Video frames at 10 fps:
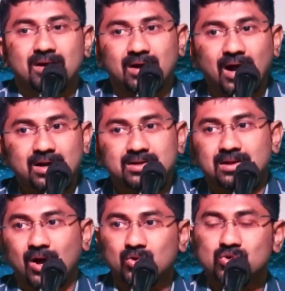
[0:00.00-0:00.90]
uh, heart
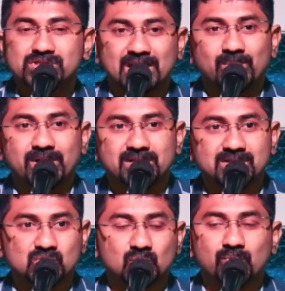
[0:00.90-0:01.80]
how to celebrate
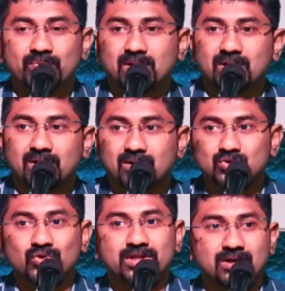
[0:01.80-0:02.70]
these two uh,
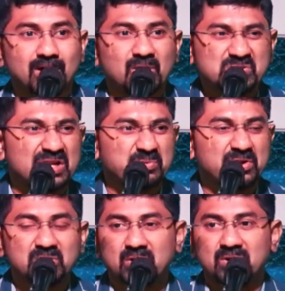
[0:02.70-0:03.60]
together or
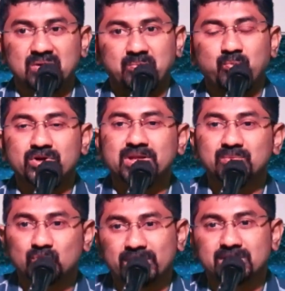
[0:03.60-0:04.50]
celebrate or put
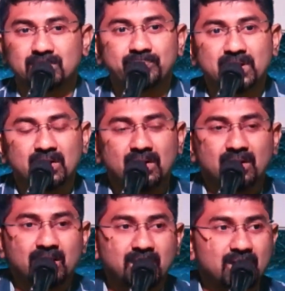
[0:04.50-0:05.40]
them together.
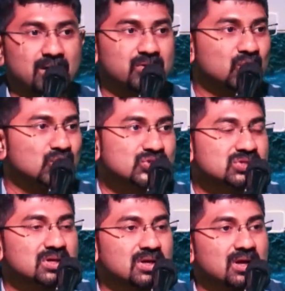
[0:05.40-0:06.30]
news,
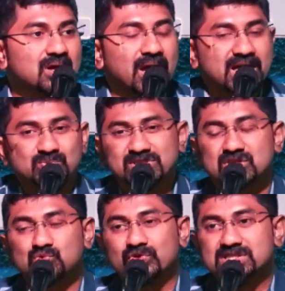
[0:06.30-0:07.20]
as
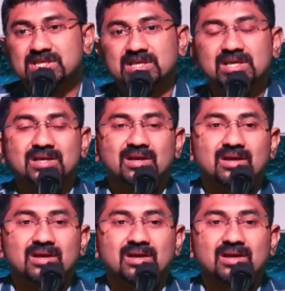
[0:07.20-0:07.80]
much as we see,